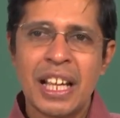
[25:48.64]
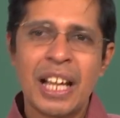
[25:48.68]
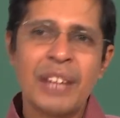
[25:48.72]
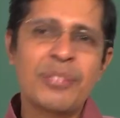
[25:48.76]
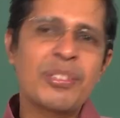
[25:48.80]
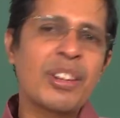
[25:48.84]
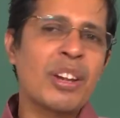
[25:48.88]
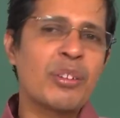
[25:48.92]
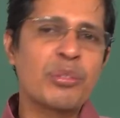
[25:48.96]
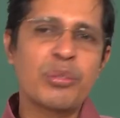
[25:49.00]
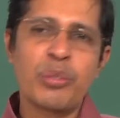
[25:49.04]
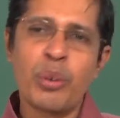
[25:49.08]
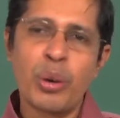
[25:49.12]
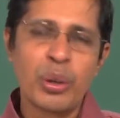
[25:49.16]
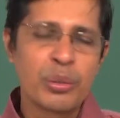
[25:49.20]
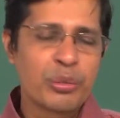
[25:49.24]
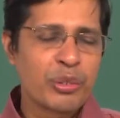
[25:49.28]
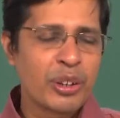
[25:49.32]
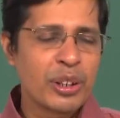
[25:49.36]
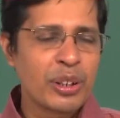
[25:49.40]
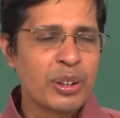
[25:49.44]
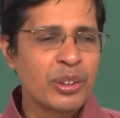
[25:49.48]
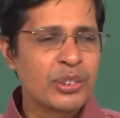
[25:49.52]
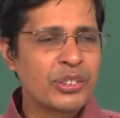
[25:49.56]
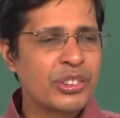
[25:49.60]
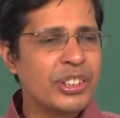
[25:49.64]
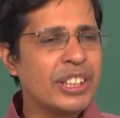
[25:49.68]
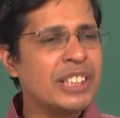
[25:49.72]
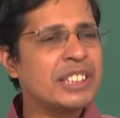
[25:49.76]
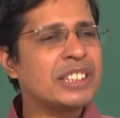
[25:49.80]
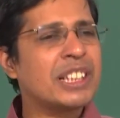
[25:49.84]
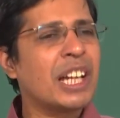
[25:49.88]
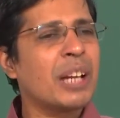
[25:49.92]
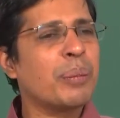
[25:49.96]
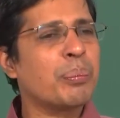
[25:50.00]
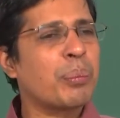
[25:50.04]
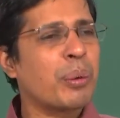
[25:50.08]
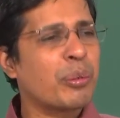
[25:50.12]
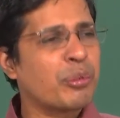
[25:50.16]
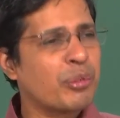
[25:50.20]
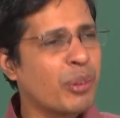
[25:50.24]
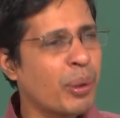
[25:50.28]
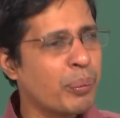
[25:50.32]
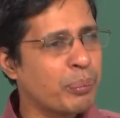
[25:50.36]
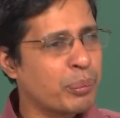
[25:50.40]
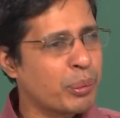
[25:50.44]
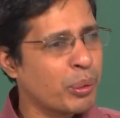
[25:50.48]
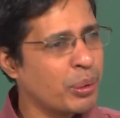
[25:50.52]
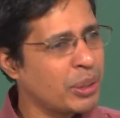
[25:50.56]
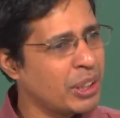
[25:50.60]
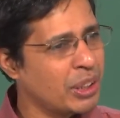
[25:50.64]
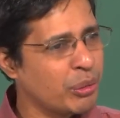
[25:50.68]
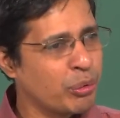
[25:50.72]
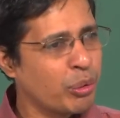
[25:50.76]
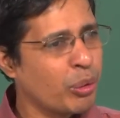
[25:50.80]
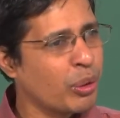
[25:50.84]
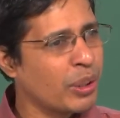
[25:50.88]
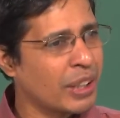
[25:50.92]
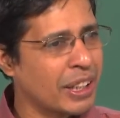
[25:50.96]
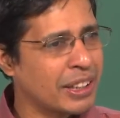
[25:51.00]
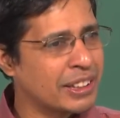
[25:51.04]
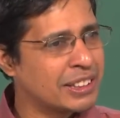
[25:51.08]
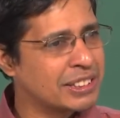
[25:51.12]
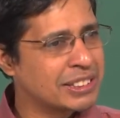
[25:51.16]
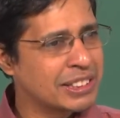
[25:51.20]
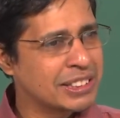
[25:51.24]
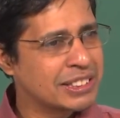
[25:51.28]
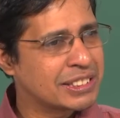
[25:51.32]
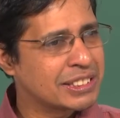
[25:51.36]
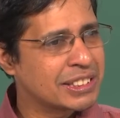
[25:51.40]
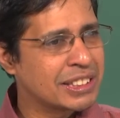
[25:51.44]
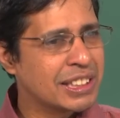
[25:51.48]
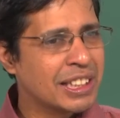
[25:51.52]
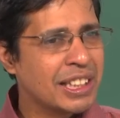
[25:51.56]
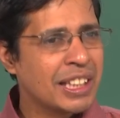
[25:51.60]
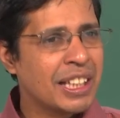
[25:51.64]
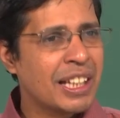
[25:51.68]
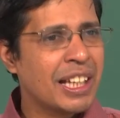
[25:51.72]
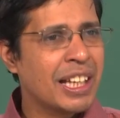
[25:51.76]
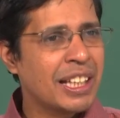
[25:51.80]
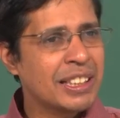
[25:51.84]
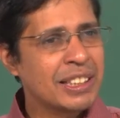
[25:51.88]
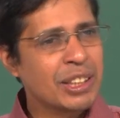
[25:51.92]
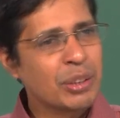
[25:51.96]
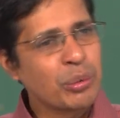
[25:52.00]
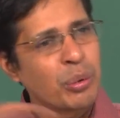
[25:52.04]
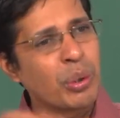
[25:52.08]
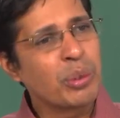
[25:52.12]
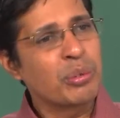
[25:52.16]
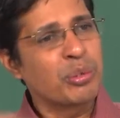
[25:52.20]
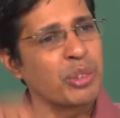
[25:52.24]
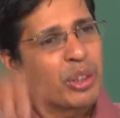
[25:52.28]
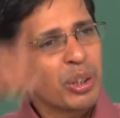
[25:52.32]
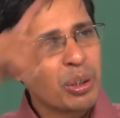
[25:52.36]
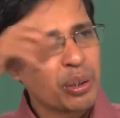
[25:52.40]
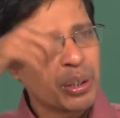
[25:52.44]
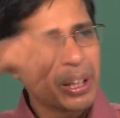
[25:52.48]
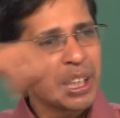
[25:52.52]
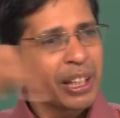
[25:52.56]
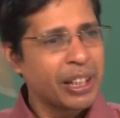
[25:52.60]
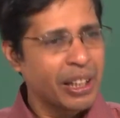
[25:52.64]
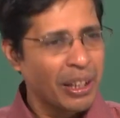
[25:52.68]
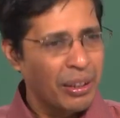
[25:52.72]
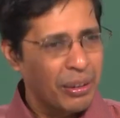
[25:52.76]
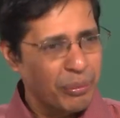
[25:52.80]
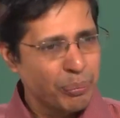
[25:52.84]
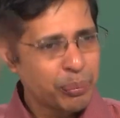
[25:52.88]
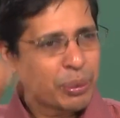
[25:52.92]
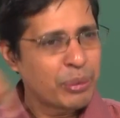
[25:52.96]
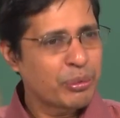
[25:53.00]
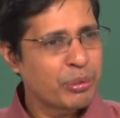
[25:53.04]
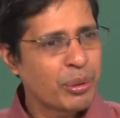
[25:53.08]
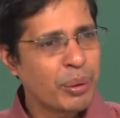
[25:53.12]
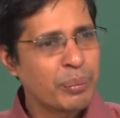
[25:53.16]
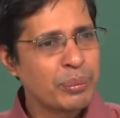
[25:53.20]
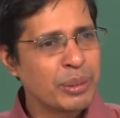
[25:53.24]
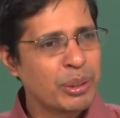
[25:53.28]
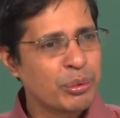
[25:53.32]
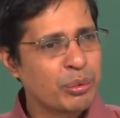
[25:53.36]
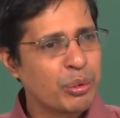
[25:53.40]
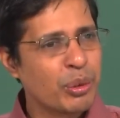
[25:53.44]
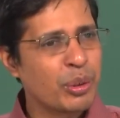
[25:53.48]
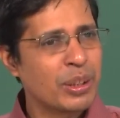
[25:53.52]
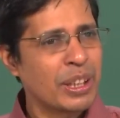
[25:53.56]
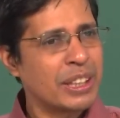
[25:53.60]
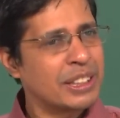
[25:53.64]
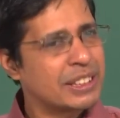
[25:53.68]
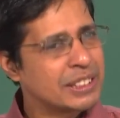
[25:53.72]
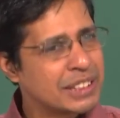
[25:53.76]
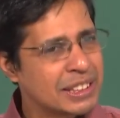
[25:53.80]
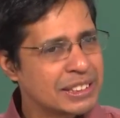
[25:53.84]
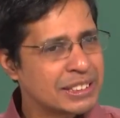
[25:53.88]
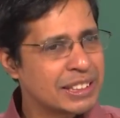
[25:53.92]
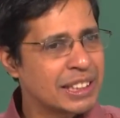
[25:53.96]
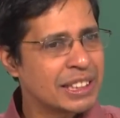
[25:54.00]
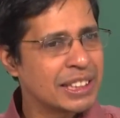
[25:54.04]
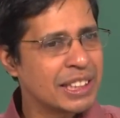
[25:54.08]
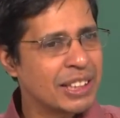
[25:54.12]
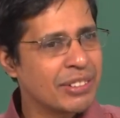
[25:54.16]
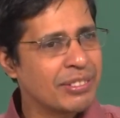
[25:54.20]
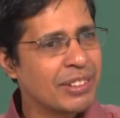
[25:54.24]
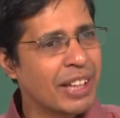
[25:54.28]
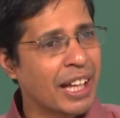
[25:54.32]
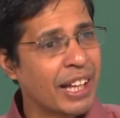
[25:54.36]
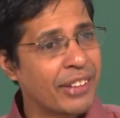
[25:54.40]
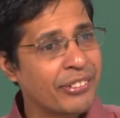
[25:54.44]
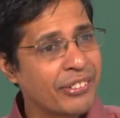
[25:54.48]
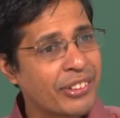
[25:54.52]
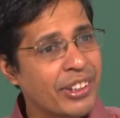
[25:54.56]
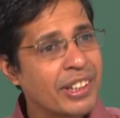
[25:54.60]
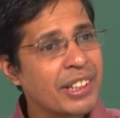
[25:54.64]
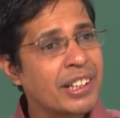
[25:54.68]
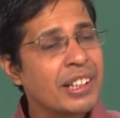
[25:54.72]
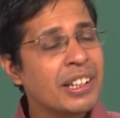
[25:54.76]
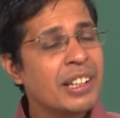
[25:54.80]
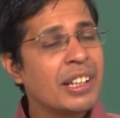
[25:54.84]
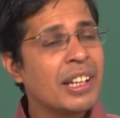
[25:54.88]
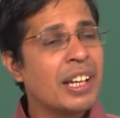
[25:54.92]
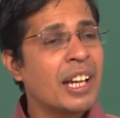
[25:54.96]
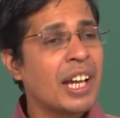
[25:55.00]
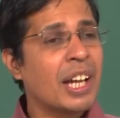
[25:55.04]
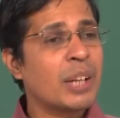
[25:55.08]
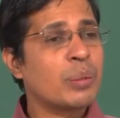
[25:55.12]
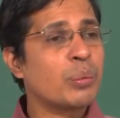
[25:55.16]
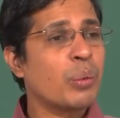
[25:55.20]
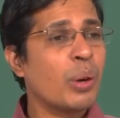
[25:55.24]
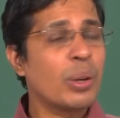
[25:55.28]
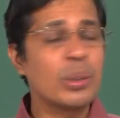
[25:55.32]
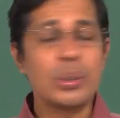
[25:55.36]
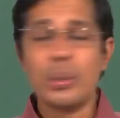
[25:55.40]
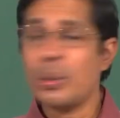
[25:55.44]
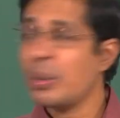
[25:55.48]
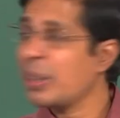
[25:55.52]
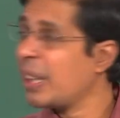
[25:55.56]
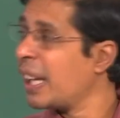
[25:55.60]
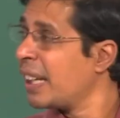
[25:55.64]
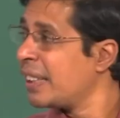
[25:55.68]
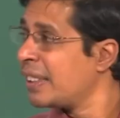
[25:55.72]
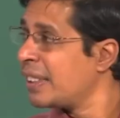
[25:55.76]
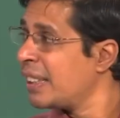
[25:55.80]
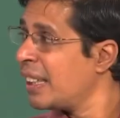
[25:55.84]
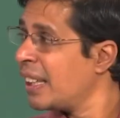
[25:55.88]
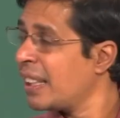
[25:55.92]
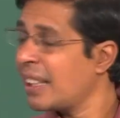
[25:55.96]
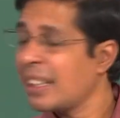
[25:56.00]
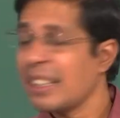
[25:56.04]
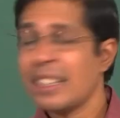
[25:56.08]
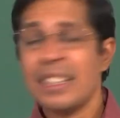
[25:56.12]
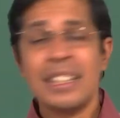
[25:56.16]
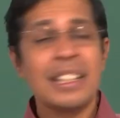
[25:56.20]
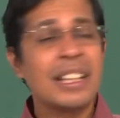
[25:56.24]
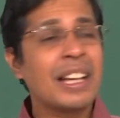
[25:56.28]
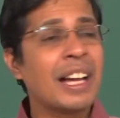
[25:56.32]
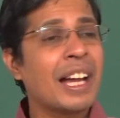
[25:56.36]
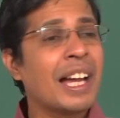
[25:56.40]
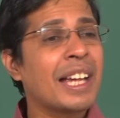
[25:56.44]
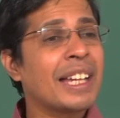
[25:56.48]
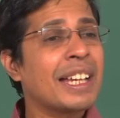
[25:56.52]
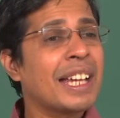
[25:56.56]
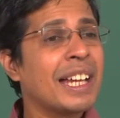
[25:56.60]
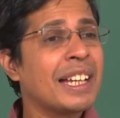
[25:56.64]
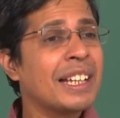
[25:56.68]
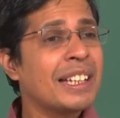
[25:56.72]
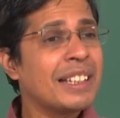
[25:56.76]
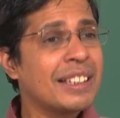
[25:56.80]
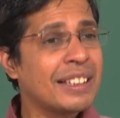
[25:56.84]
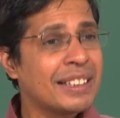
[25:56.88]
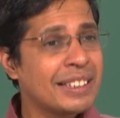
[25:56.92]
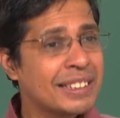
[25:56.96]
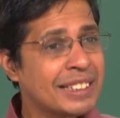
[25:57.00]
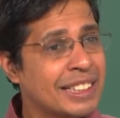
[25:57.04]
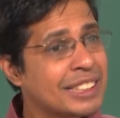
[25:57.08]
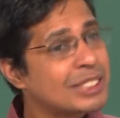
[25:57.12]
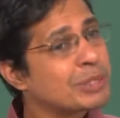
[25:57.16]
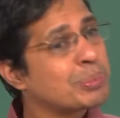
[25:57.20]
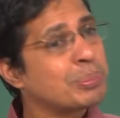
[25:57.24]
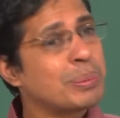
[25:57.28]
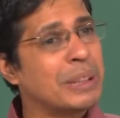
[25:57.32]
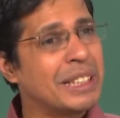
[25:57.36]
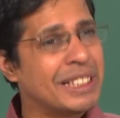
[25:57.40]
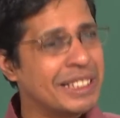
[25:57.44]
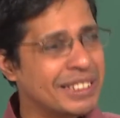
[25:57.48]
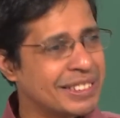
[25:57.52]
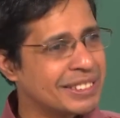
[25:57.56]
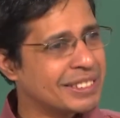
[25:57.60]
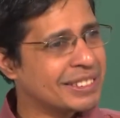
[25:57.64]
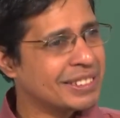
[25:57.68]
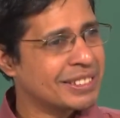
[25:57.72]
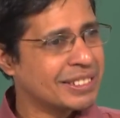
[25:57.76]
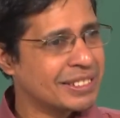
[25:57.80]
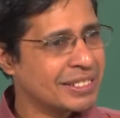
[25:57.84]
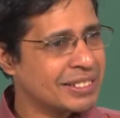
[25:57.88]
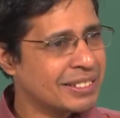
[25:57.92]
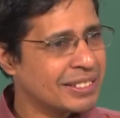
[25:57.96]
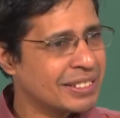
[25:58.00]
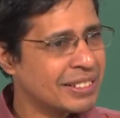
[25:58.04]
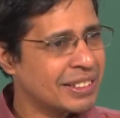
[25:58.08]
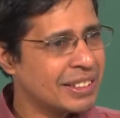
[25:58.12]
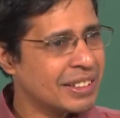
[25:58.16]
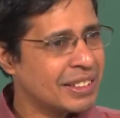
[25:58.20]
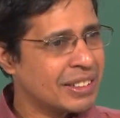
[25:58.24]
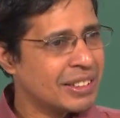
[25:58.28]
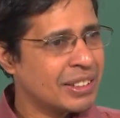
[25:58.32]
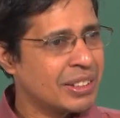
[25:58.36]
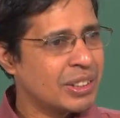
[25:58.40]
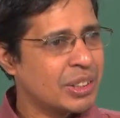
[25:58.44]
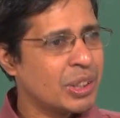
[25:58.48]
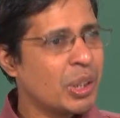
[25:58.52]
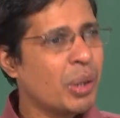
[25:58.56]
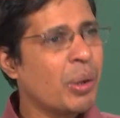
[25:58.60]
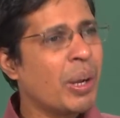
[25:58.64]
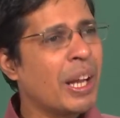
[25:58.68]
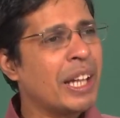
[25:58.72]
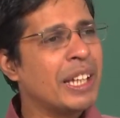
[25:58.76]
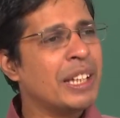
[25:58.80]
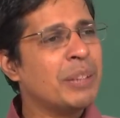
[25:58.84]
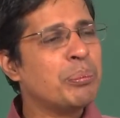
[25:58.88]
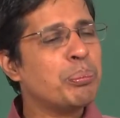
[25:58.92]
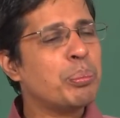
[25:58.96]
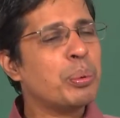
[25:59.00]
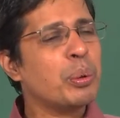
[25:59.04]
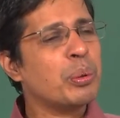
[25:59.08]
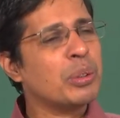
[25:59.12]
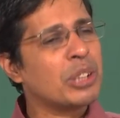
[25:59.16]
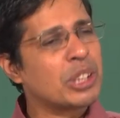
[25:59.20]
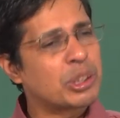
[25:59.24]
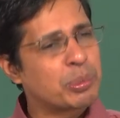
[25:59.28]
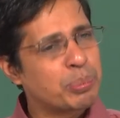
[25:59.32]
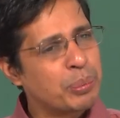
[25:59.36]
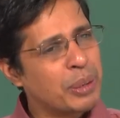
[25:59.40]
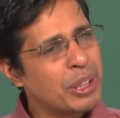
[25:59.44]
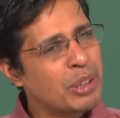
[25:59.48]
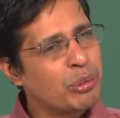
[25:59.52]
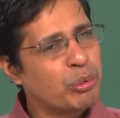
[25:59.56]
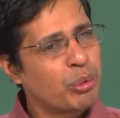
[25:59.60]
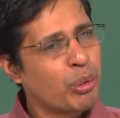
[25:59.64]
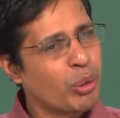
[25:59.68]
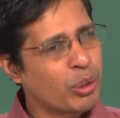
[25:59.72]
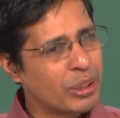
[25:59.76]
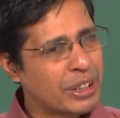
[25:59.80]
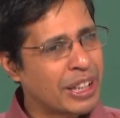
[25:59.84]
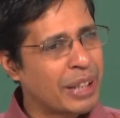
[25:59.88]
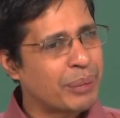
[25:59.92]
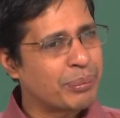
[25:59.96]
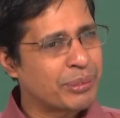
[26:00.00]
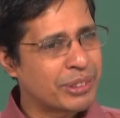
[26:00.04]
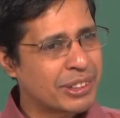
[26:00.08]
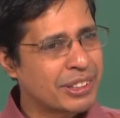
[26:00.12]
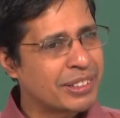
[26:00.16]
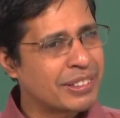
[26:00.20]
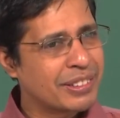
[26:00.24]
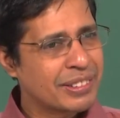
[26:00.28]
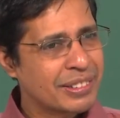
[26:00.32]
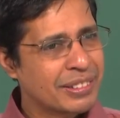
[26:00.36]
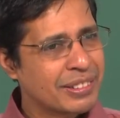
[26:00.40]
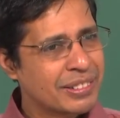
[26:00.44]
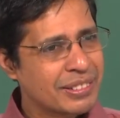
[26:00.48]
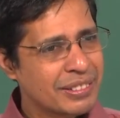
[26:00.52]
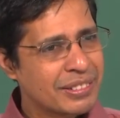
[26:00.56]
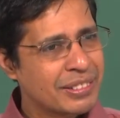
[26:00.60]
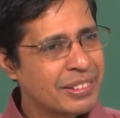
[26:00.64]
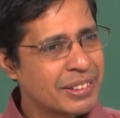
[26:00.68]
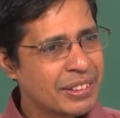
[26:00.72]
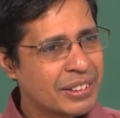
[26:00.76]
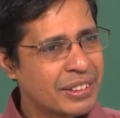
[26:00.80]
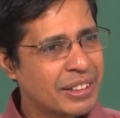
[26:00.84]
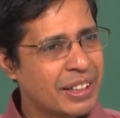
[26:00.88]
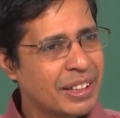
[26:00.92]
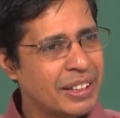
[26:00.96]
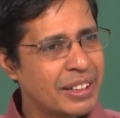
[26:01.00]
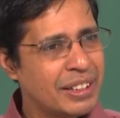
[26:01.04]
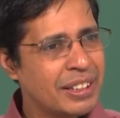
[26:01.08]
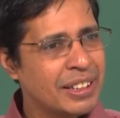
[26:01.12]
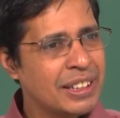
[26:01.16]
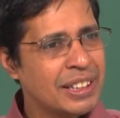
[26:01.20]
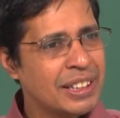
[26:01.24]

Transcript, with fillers: if I have 4 fellows each can perform 24 additions and then one fellow can perform the 4 additions and give the answer and what do you get here? I get the speed. Now, I improve the speed 4 times, right.